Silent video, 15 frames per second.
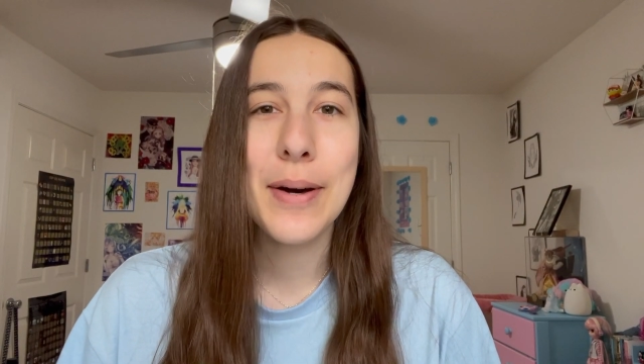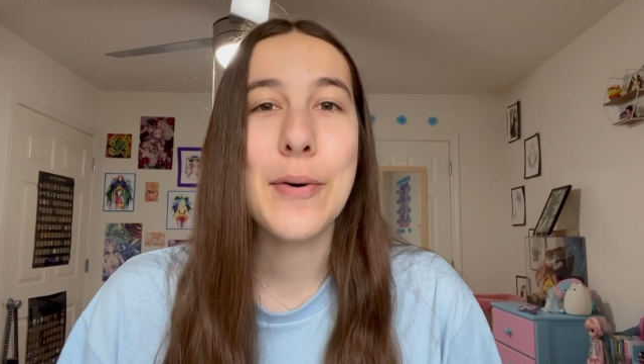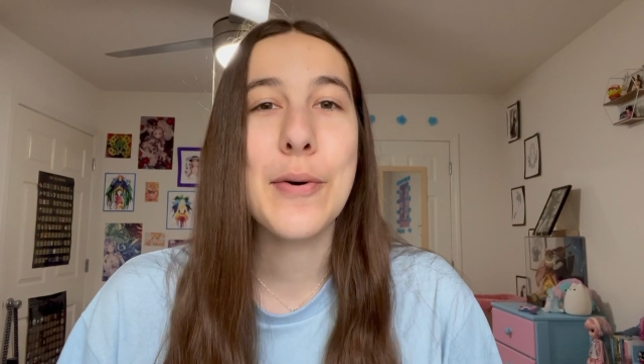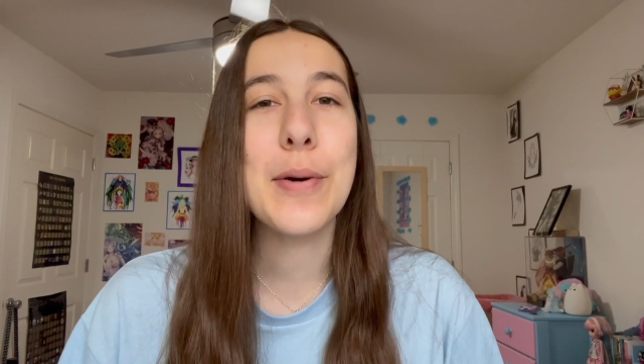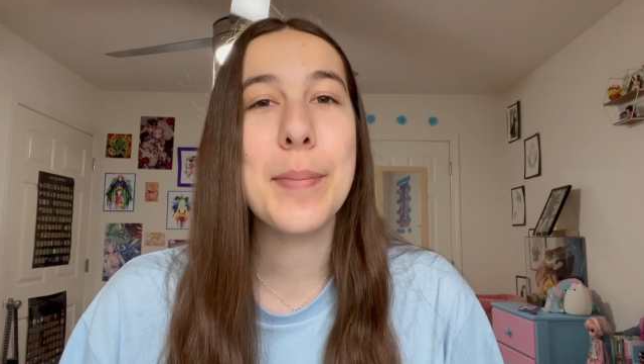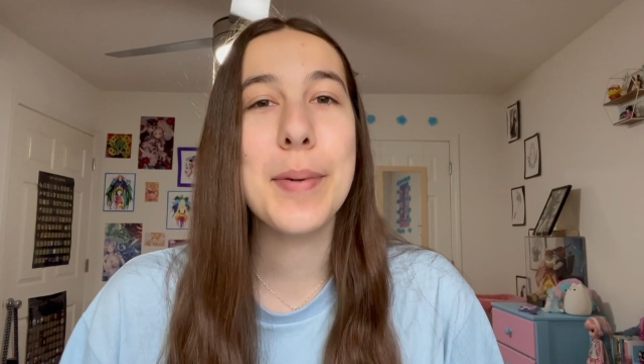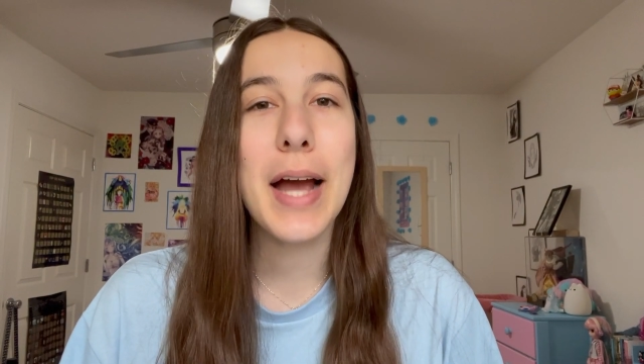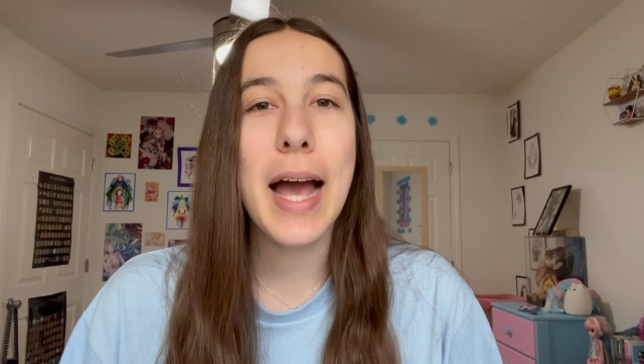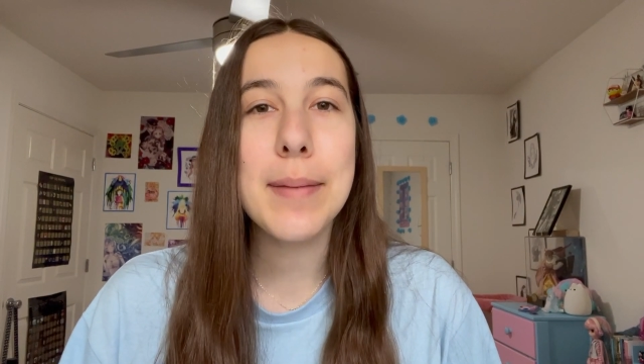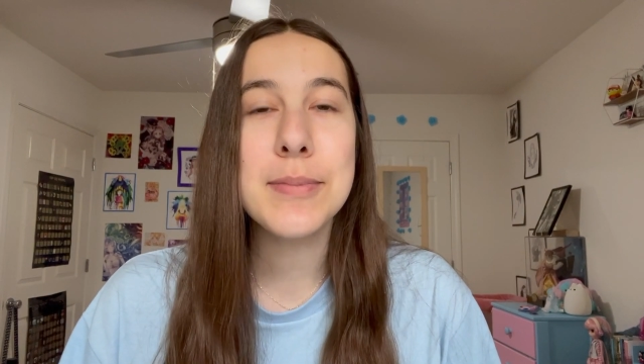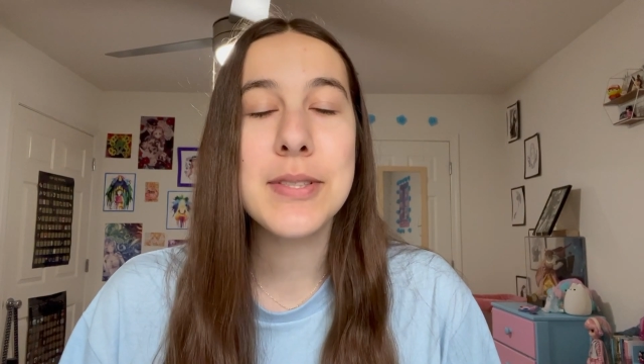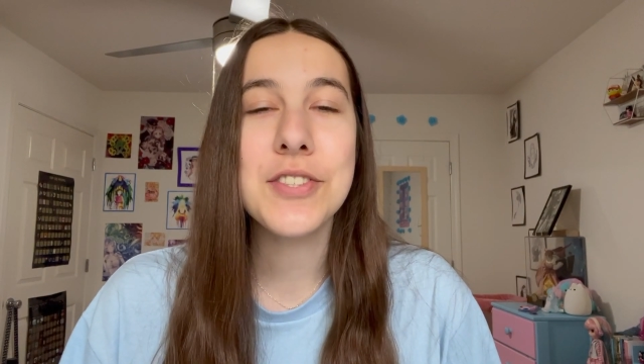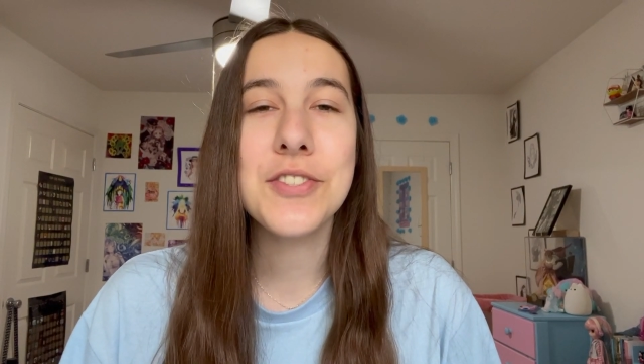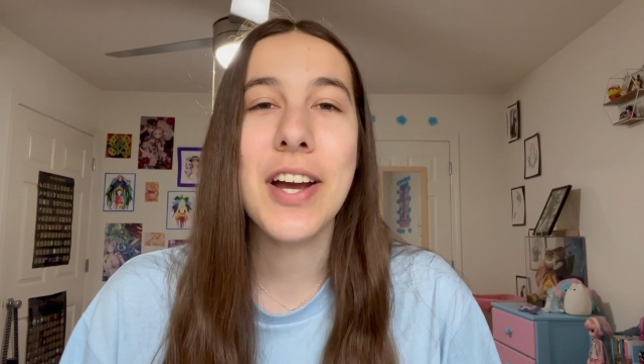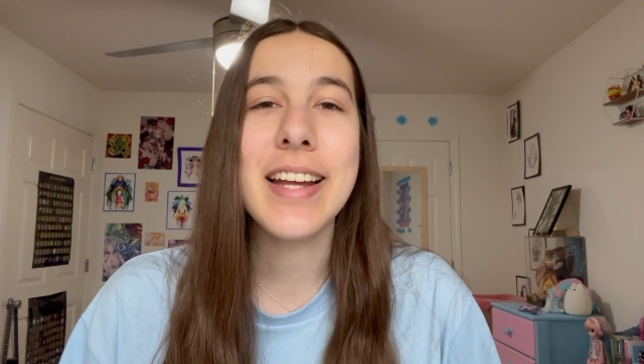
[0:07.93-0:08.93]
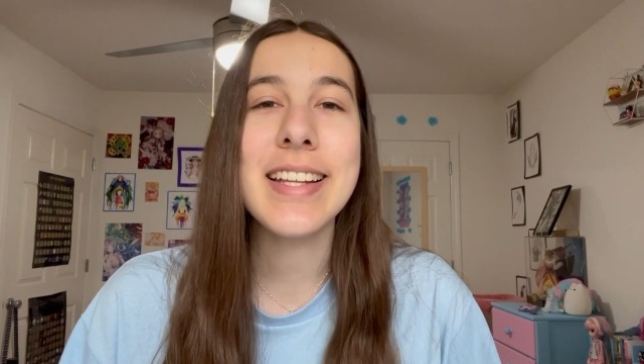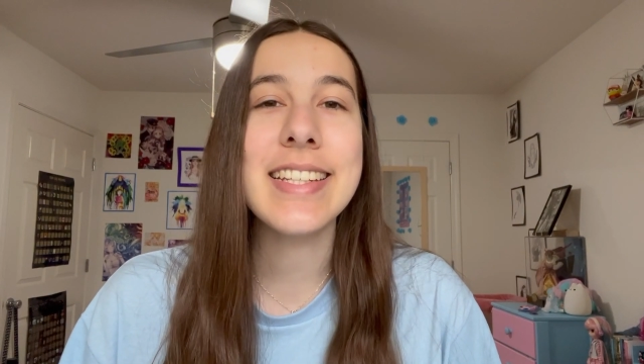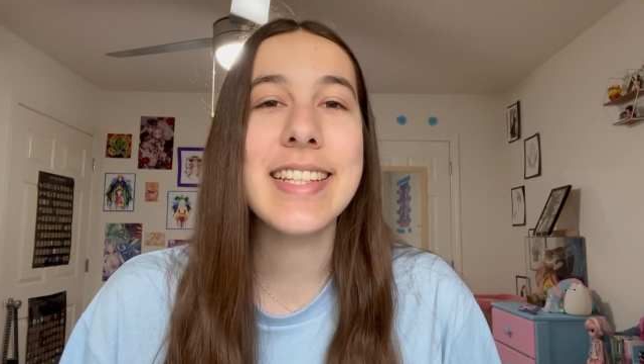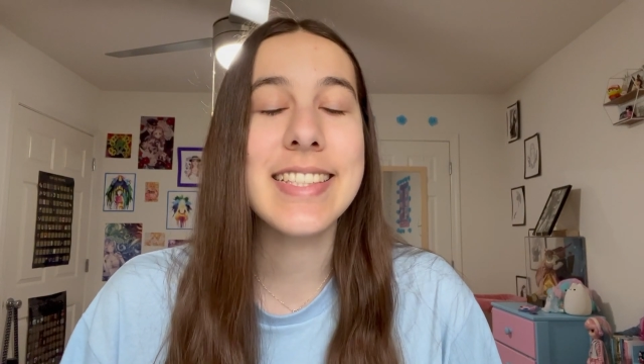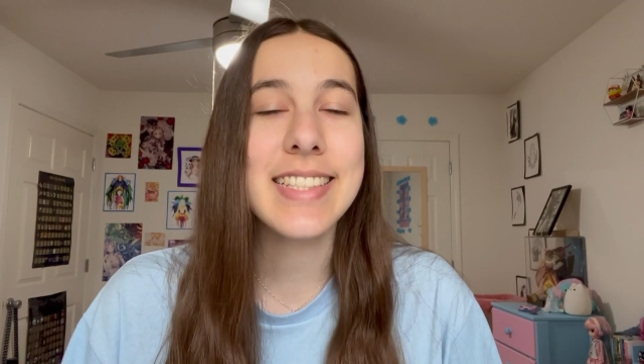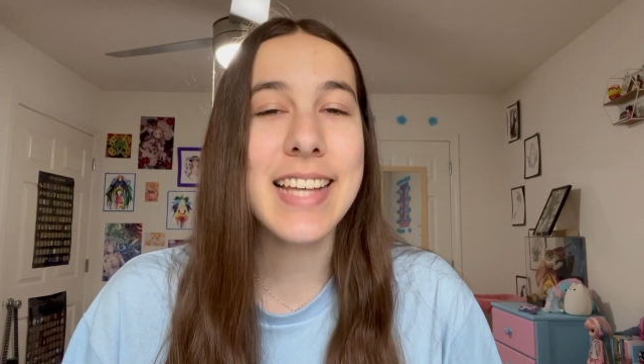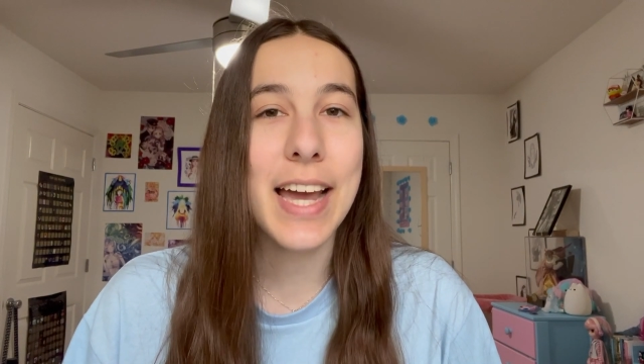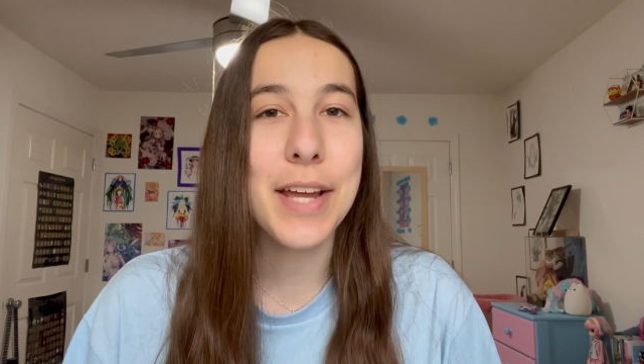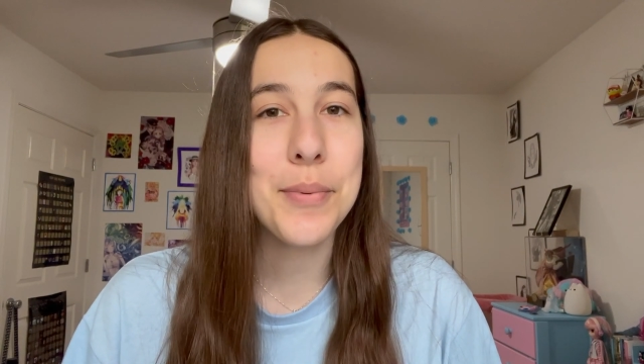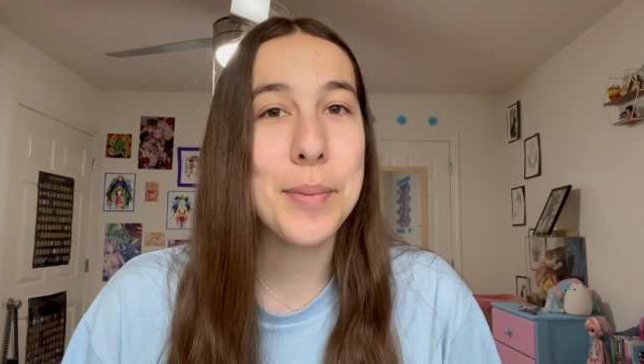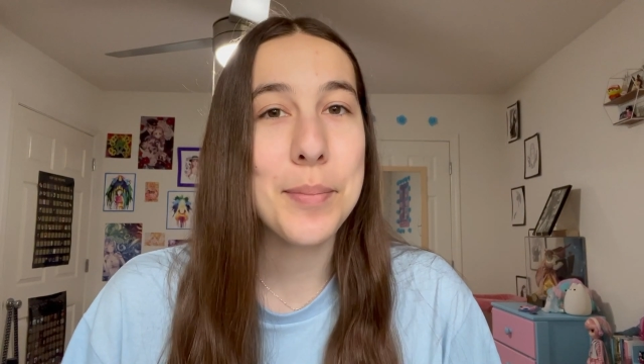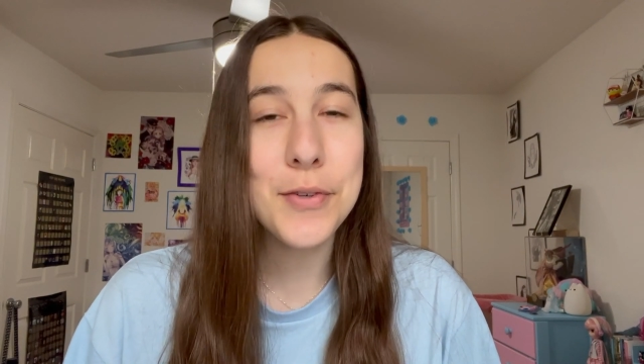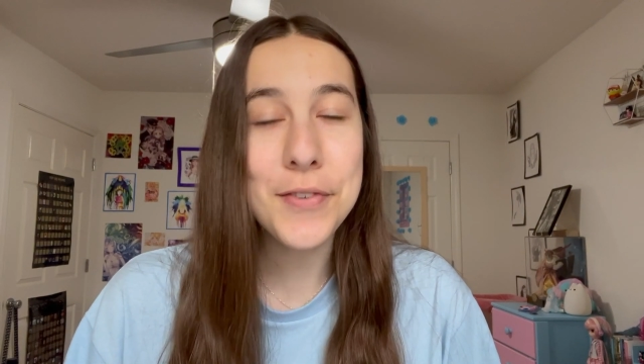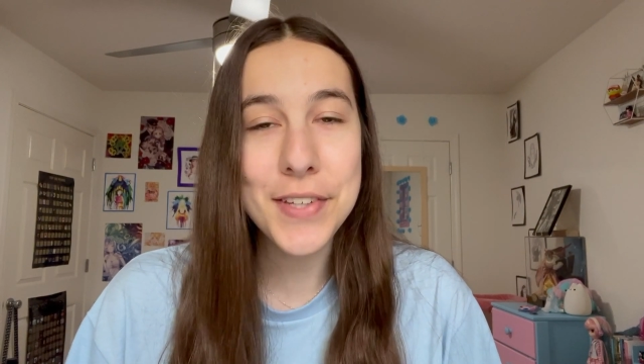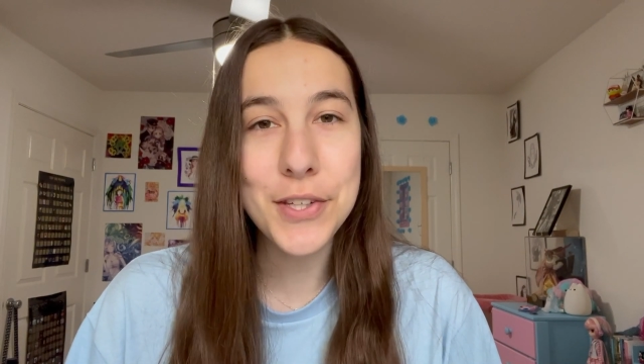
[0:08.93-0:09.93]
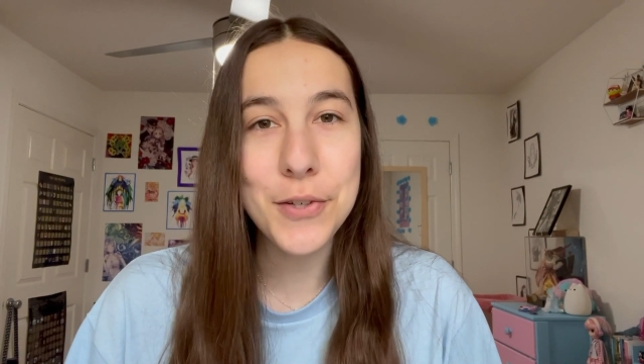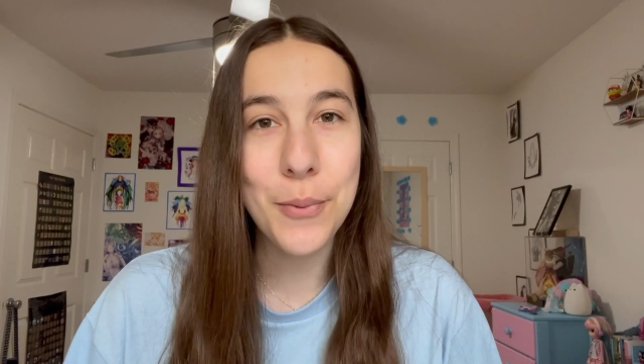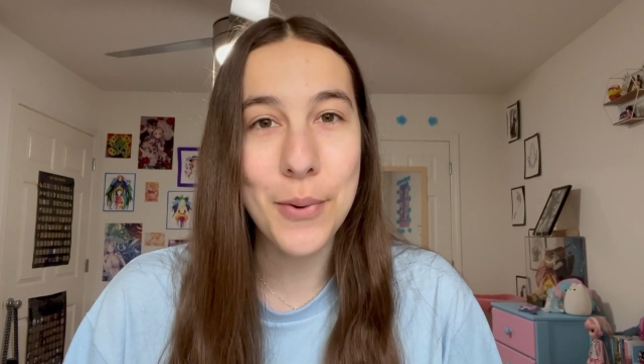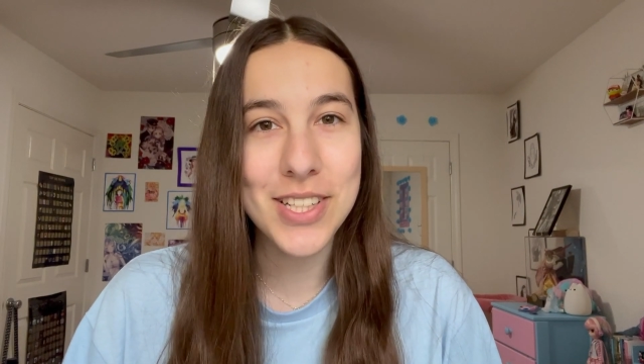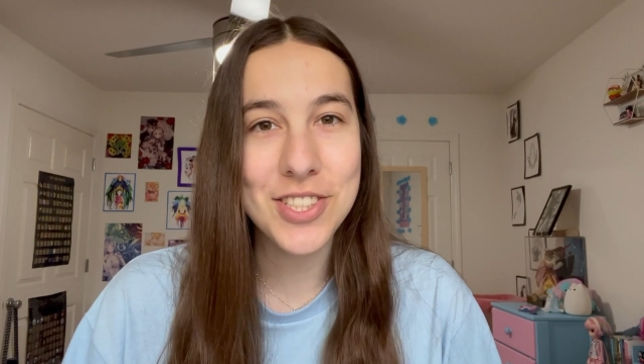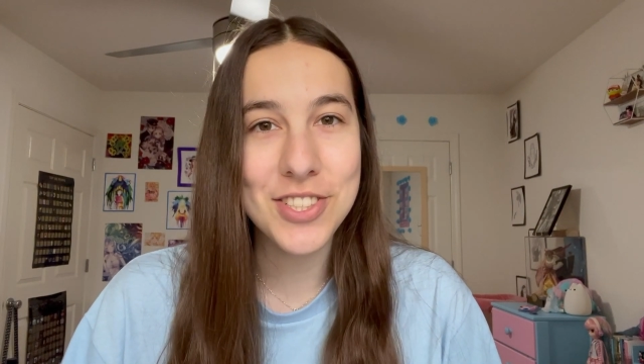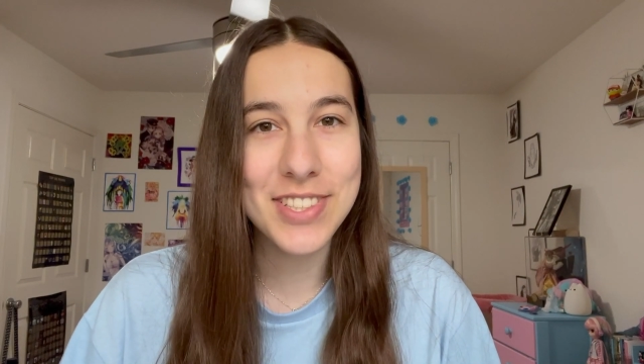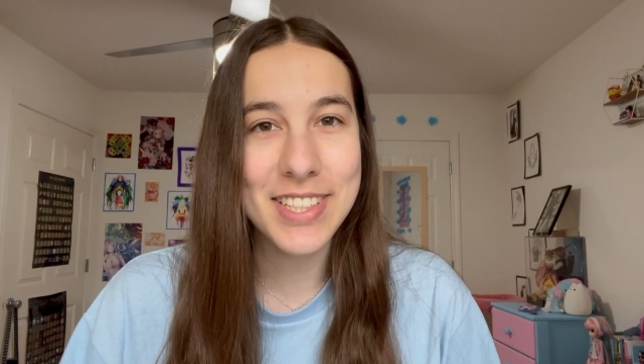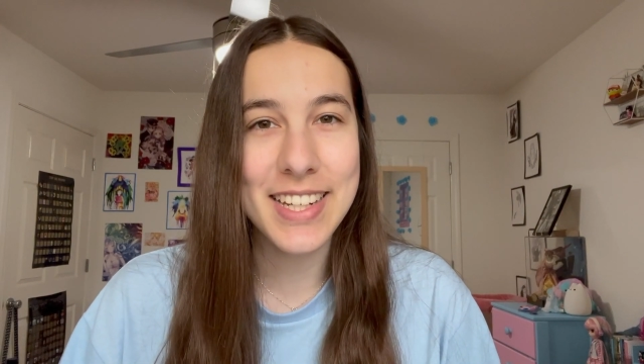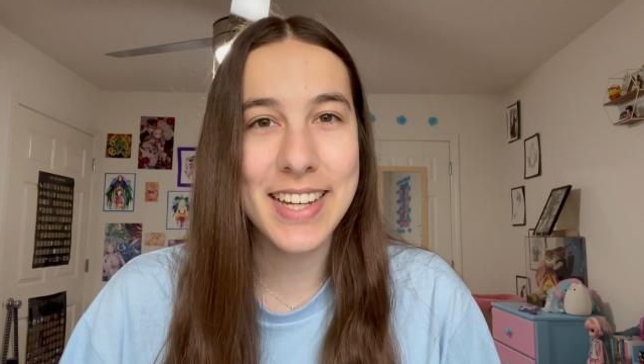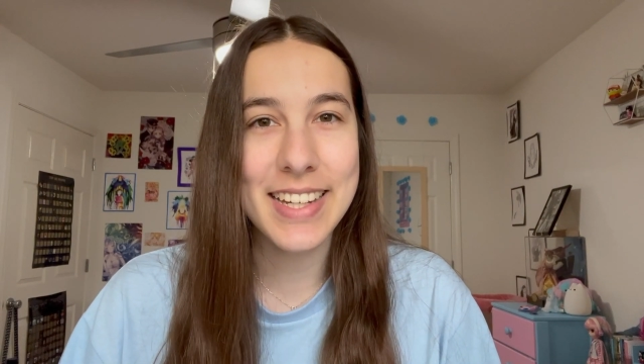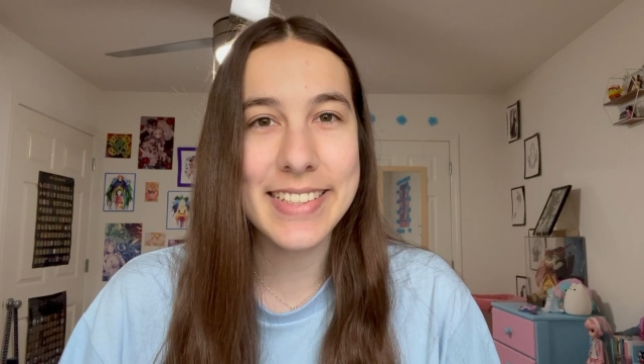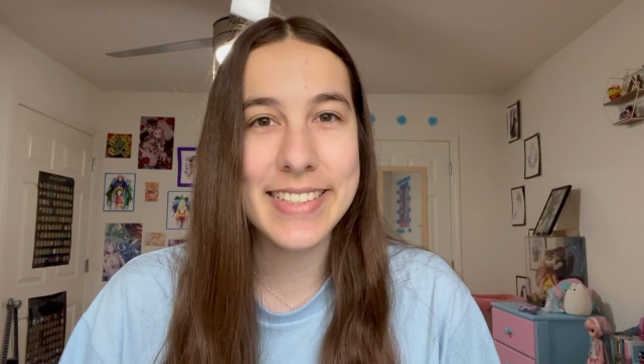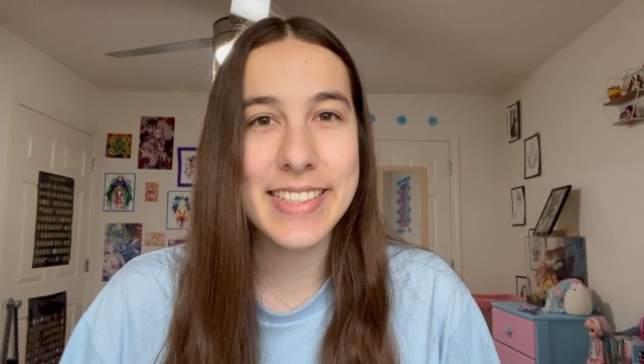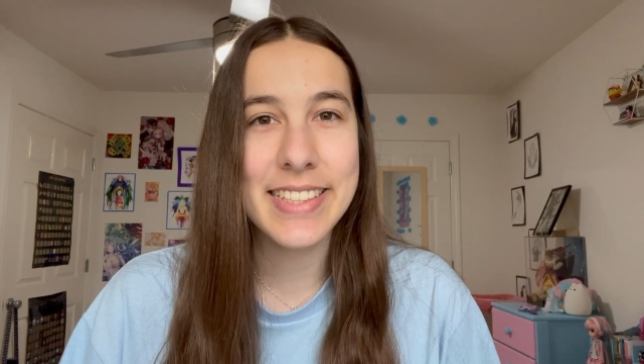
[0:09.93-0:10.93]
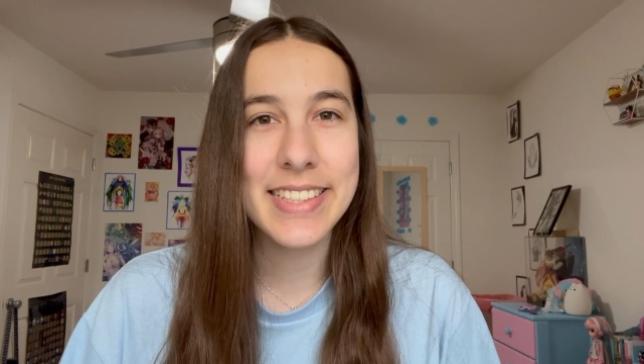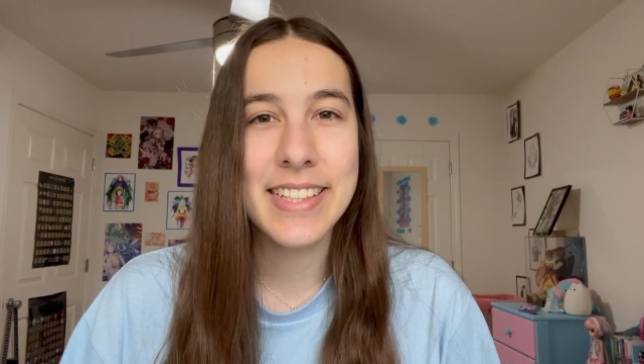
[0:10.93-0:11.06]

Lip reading: Or perhaps trying to decide what movie to watch tonight?